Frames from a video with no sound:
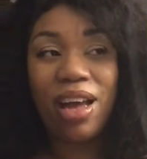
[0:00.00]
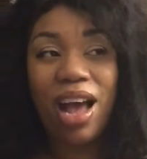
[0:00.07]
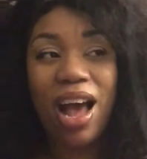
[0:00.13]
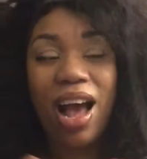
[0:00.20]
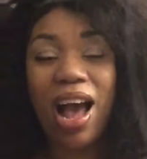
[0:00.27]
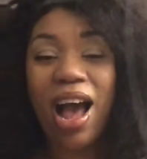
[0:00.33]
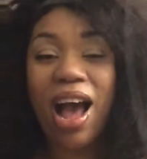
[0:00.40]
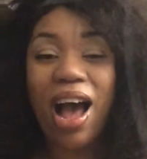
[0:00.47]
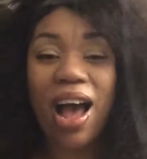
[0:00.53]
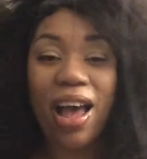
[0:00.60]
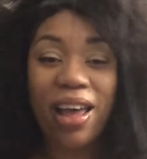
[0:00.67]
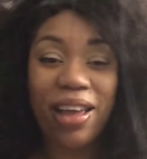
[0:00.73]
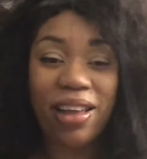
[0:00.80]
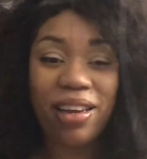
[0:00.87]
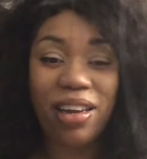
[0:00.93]
a
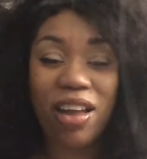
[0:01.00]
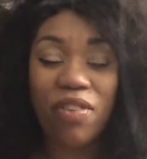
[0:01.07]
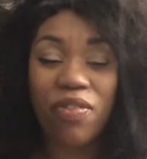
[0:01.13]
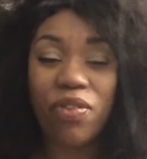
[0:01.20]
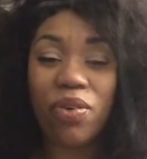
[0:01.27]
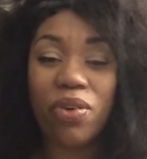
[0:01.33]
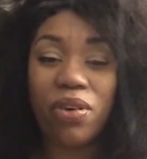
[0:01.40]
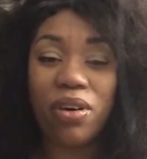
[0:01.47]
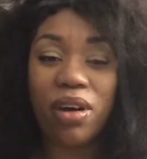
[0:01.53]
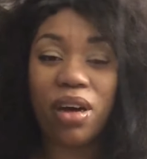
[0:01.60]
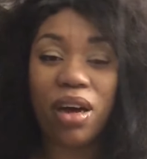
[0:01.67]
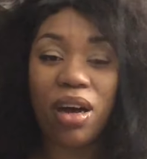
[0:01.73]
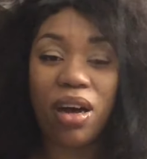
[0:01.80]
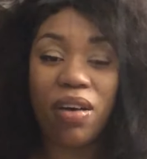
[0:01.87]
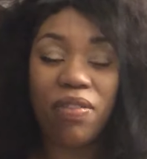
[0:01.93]
high level
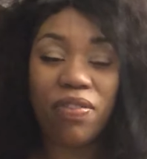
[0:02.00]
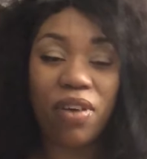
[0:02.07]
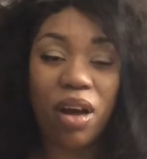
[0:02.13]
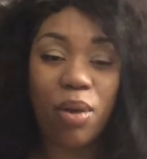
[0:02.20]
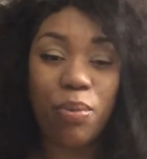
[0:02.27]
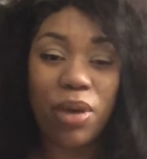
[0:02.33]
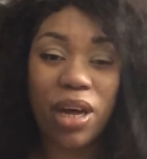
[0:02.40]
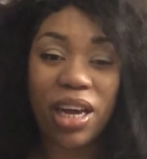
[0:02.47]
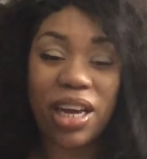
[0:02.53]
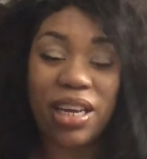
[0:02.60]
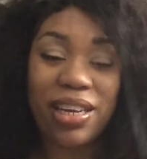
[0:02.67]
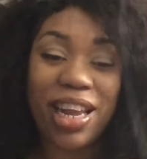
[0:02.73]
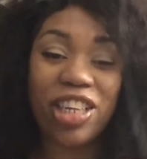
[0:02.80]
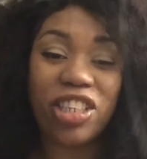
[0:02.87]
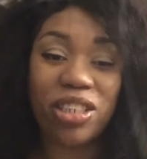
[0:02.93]
of a
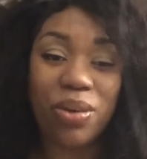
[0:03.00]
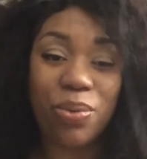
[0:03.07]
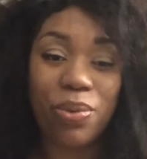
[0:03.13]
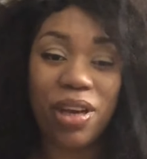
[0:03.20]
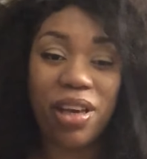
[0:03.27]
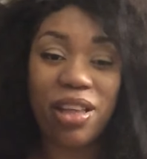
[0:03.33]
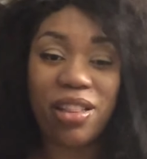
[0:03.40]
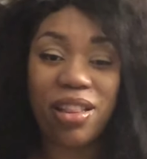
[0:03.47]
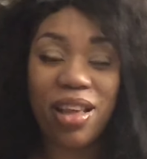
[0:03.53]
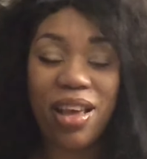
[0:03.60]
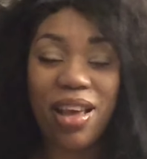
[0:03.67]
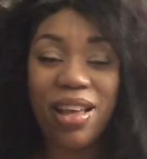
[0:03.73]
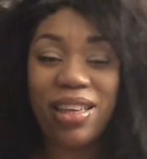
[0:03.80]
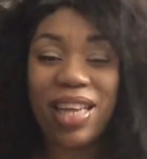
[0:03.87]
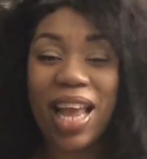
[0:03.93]
connection with,
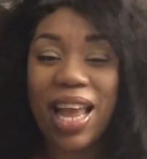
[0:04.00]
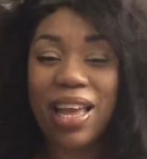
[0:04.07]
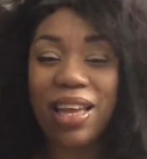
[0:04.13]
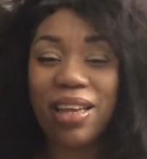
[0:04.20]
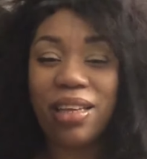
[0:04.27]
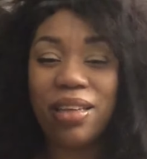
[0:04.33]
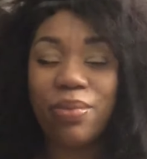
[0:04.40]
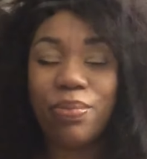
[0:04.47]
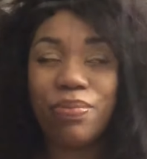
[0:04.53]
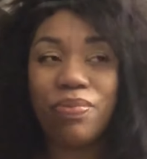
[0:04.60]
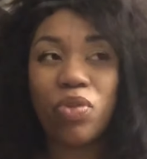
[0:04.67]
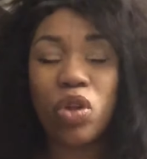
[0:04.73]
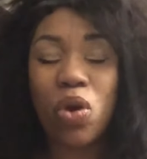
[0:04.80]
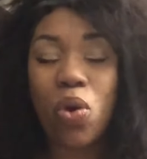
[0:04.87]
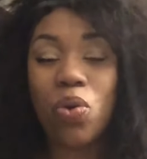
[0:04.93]
that
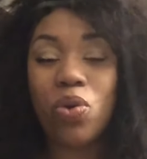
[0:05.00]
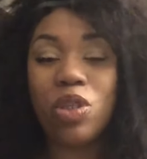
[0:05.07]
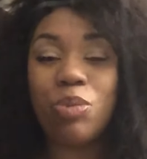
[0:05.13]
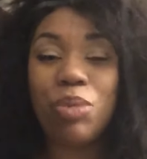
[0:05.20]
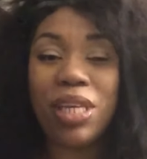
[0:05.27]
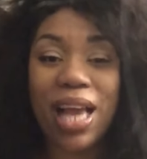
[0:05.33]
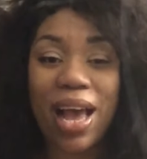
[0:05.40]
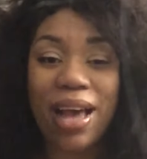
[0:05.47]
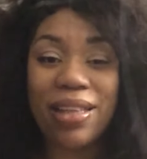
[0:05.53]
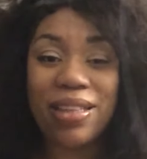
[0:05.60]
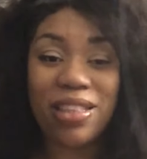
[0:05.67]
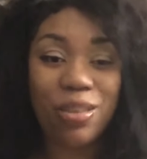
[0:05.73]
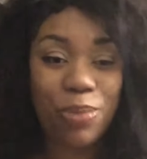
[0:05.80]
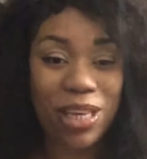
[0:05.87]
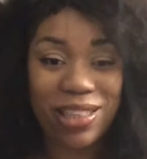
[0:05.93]
goes beyond
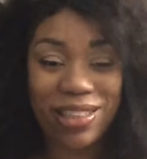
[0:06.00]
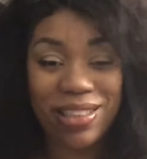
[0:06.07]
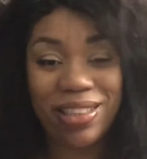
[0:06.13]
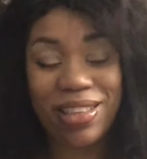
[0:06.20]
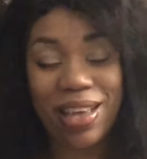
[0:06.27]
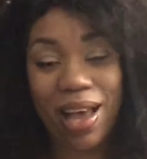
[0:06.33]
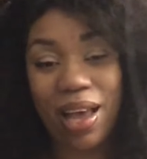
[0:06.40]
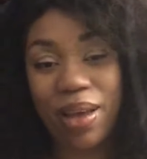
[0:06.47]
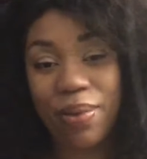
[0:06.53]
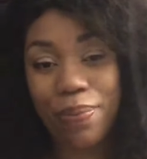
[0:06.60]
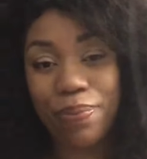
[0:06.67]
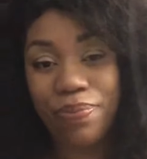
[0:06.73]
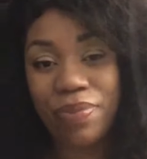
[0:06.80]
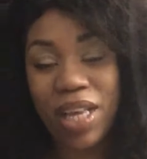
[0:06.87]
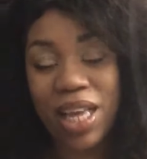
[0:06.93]
space and time,
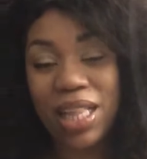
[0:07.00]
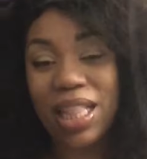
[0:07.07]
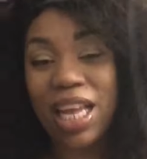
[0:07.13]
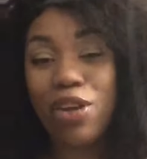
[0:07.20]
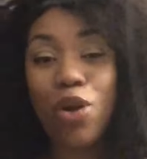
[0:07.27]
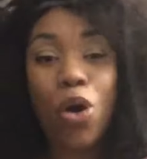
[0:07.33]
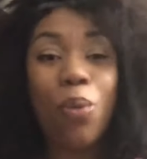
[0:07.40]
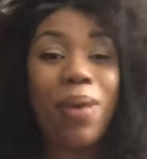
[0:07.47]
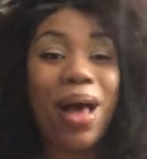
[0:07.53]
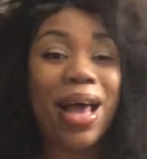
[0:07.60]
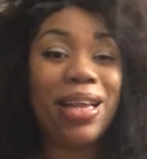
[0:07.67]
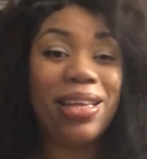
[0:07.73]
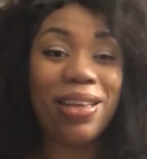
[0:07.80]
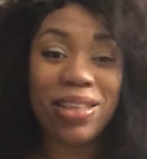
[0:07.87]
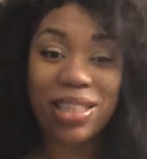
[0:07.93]
that
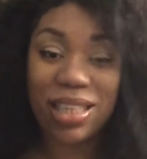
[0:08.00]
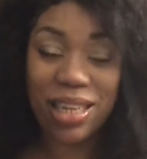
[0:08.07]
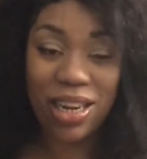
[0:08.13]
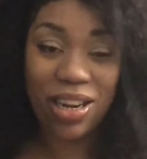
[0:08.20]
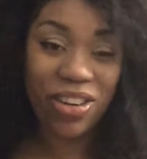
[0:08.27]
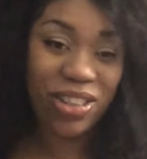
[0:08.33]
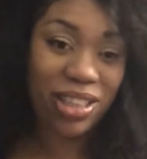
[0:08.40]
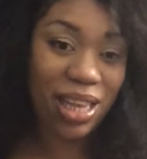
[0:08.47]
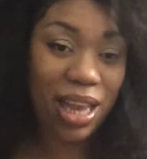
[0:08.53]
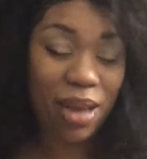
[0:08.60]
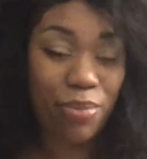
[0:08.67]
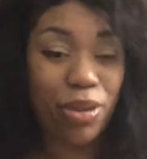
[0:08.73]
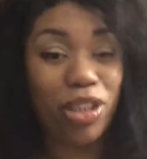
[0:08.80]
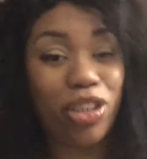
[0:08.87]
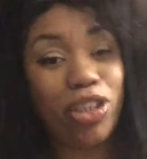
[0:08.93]
nobody else can
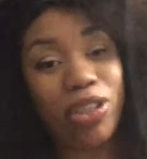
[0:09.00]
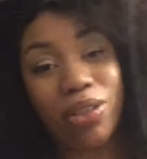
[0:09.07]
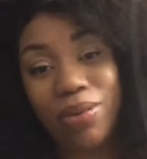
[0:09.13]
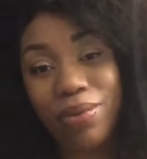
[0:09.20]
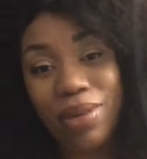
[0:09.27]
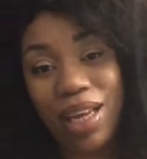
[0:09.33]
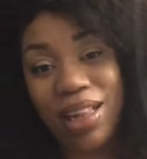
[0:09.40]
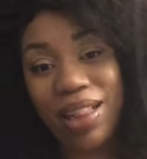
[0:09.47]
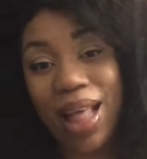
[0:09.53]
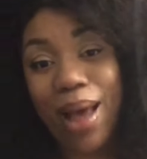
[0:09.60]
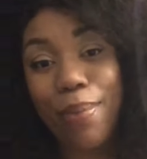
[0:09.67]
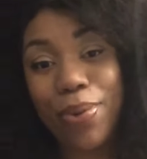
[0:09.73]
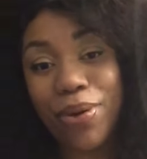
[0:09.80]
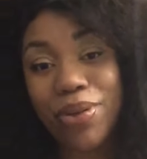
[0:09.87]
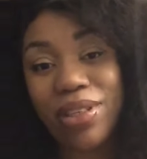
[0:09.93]
understand but you and
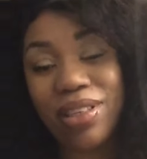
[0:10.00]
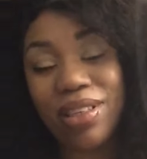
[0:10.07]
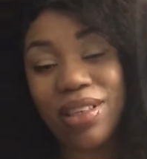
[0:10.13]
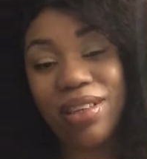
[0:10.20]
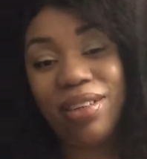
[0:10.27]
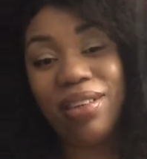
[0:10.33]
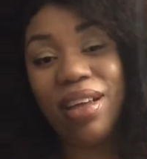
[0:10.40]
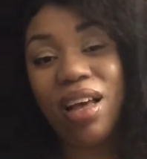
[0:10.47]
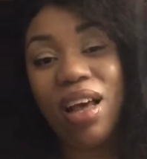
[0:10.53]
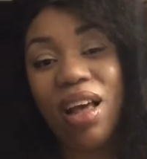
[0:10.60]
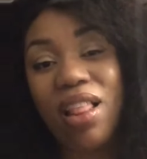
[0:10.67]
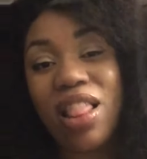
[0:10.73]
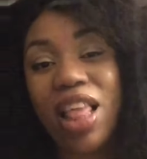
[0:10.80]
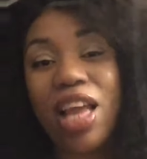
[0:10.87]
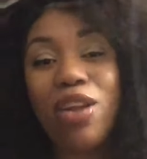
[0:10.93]
that person,
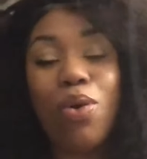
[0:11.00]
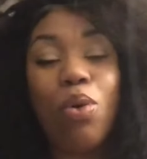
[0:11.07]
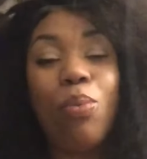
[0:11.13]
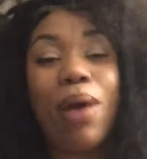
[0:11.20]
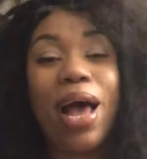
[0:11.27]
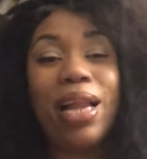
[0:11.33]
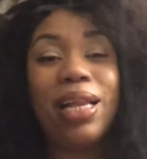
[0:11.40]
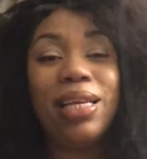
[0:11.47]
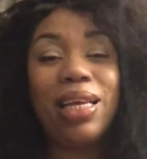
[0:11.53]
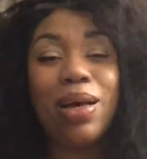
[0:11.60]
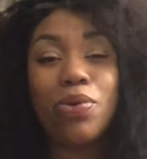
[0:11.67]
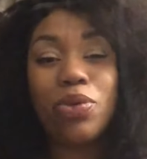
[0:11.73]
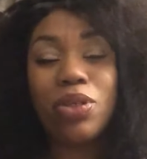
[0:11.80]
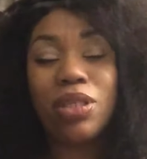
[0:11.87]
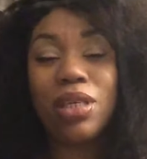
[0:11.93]
that nobody
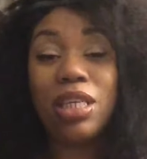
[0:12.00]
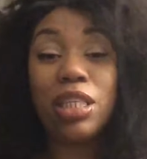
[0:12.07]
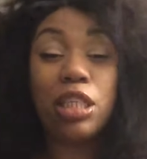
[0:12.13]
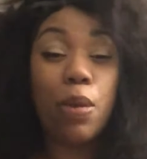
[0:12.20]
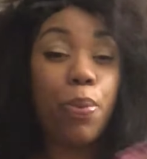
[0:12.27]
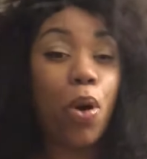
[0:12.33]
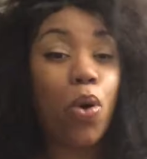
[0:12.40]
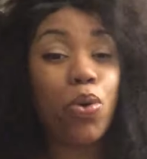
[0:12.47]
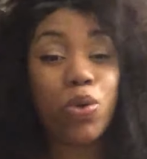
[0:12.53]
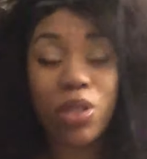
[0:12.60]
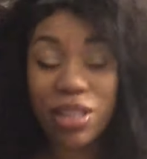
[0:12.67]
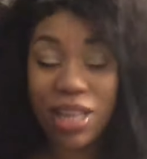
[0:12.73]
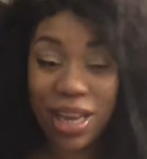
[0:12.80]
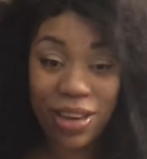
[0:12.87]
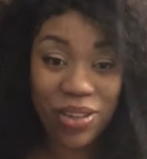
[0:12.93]
else is
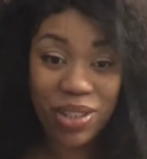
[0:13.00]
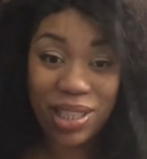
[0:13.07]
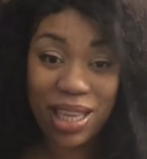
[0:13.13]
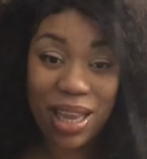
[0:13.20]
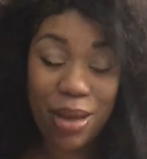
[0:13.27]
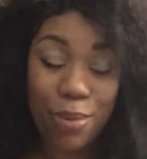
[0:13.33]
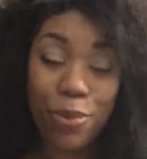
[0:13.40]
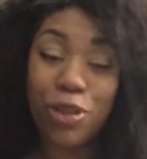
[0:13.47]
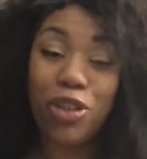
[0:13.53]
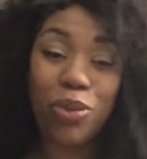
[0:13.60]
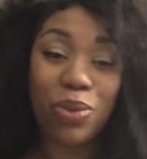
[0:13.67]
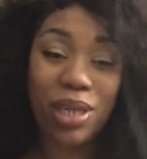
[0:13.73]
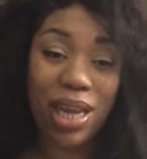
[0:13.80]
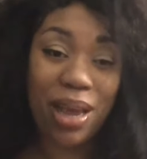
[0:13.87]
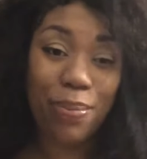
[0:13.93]
supposed to understand but
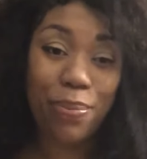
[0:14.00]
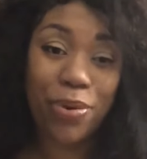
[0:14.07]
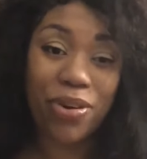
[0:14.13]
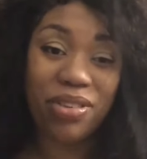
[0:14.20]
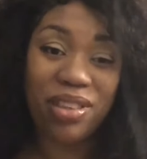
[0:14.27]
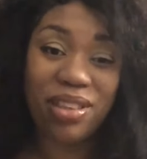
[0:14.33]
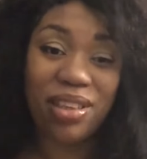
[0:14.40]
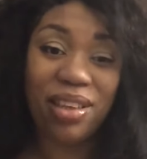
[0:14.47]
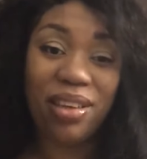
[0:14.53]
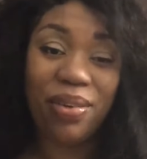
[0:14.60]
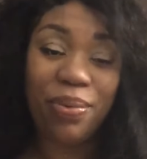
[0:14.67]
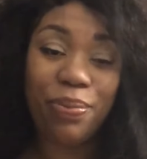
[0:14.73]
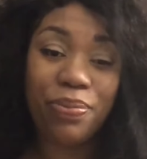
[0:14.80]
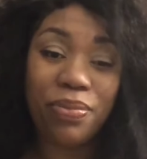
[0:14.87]
you and that person.